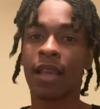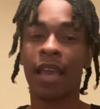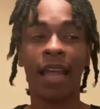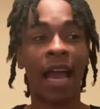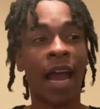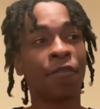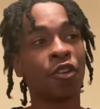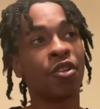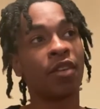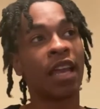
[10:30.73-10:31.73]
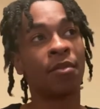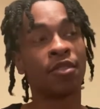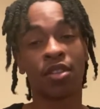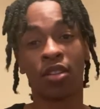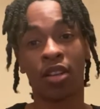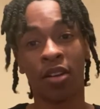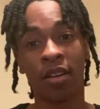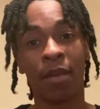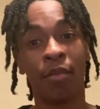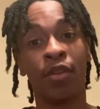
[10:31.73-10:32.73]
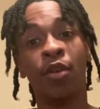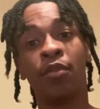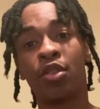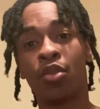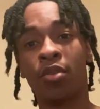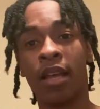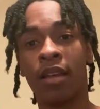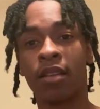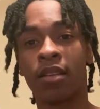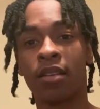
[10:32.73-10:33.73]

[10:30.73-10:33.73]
And after you're able to learn and maneuver through that,